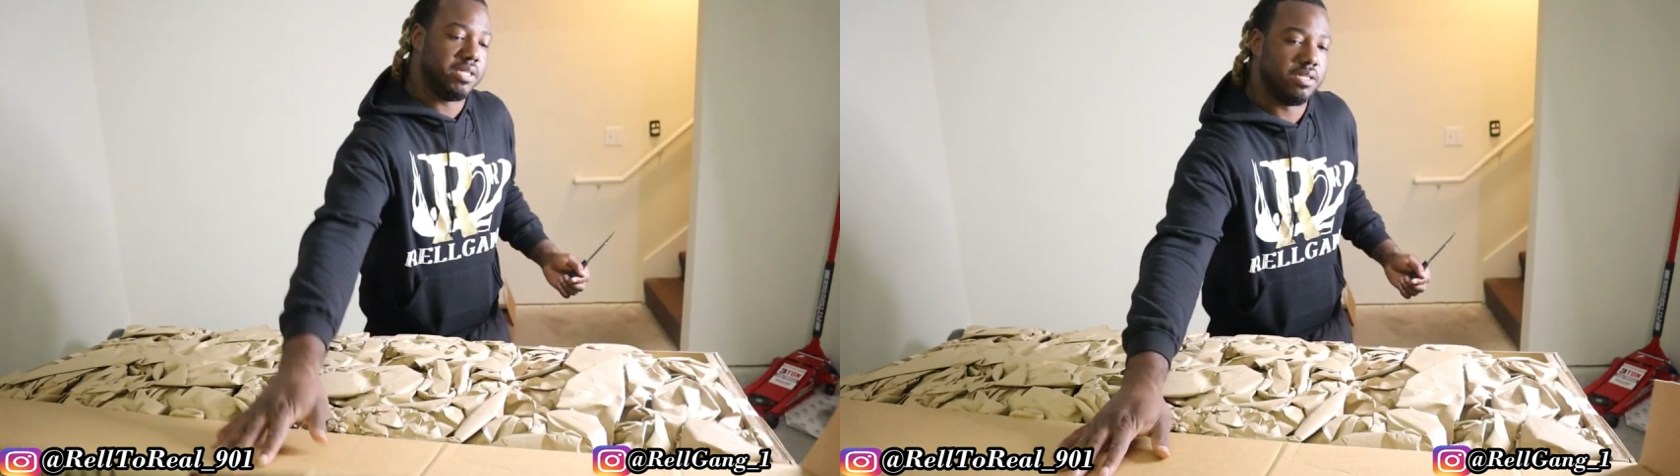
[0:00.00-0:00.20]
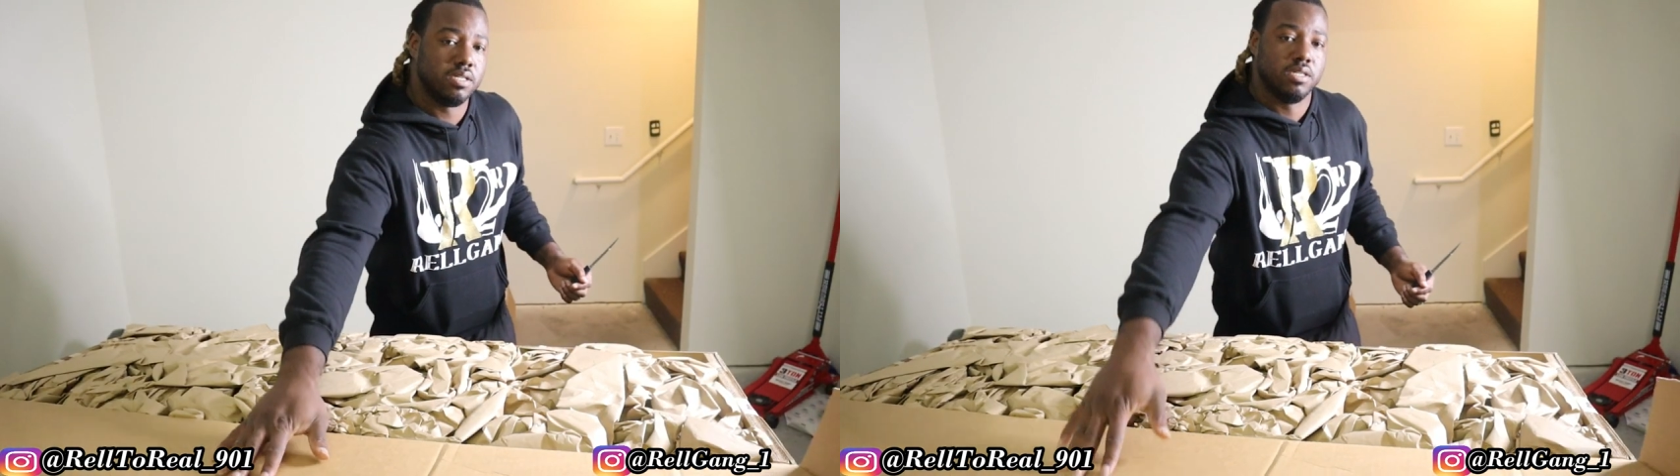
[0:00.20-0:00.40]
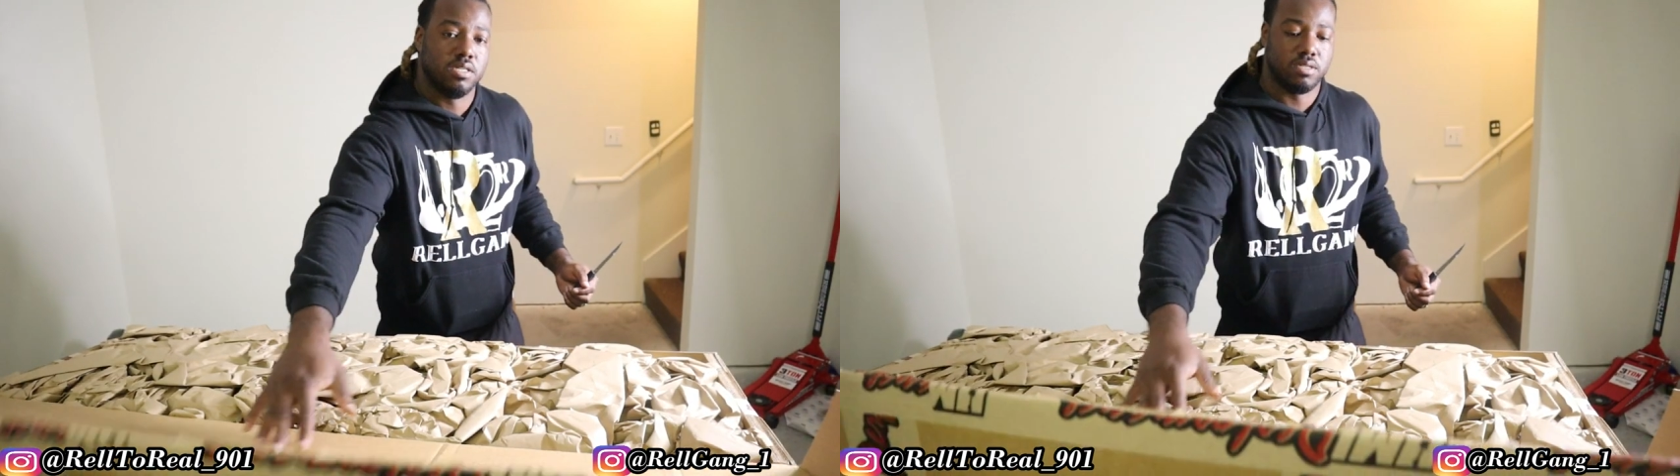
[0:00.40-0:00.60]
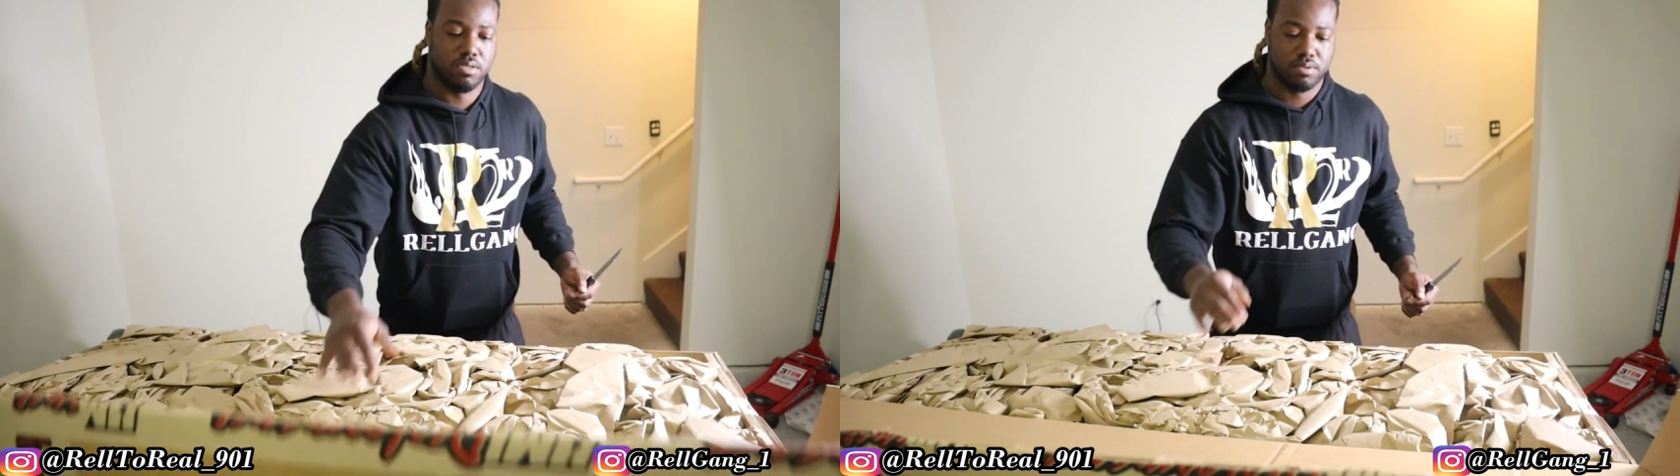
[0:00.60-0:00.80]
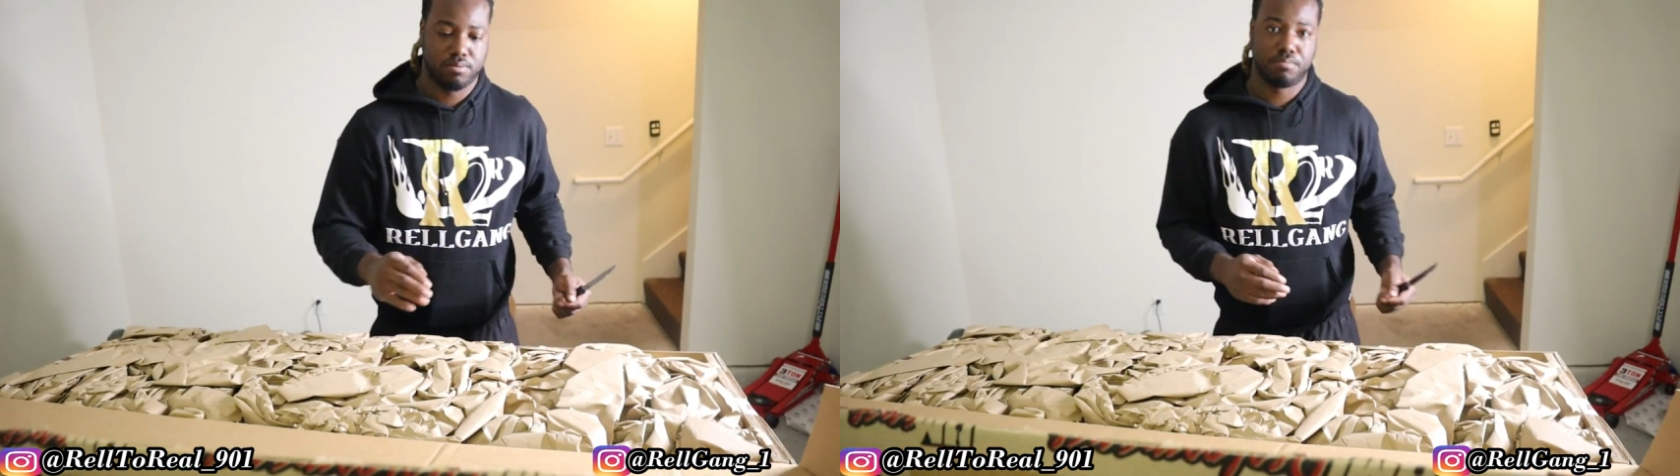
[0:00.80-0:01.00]
B.
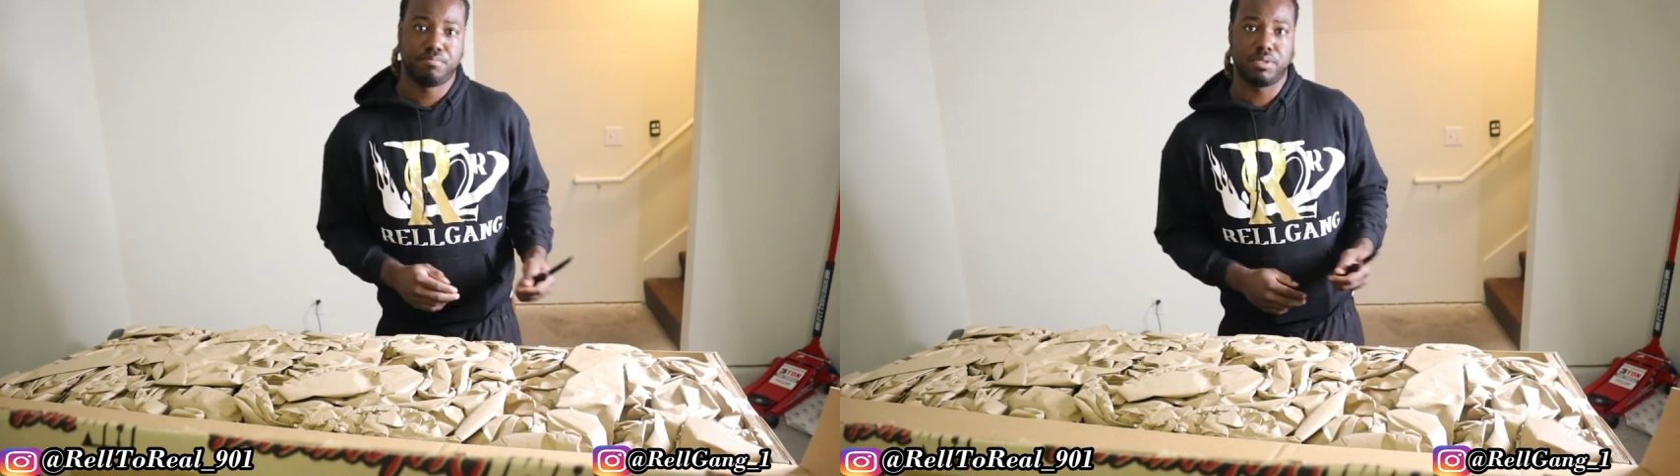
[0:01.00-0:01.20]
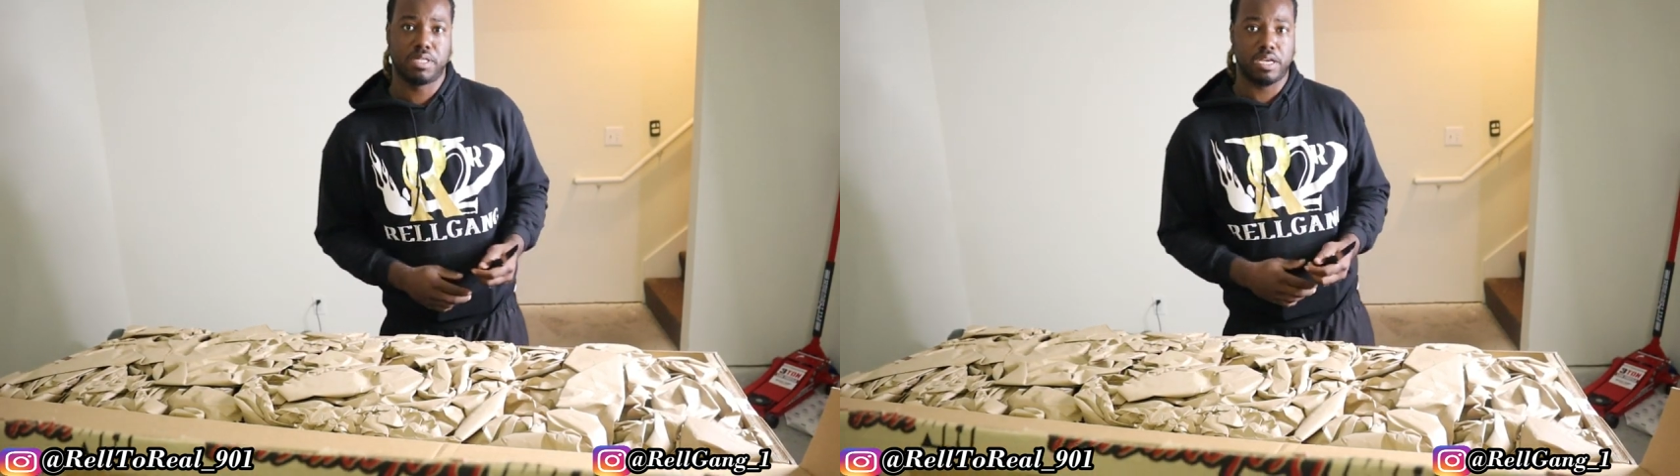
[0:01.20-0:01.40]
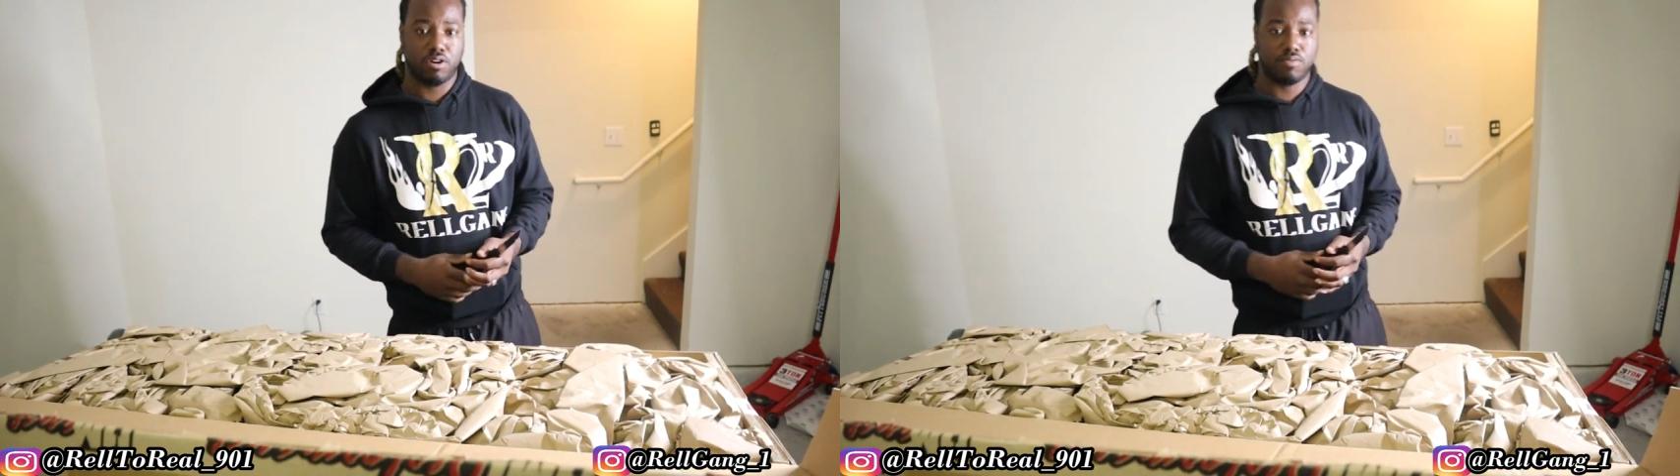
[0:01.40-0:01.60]
Put that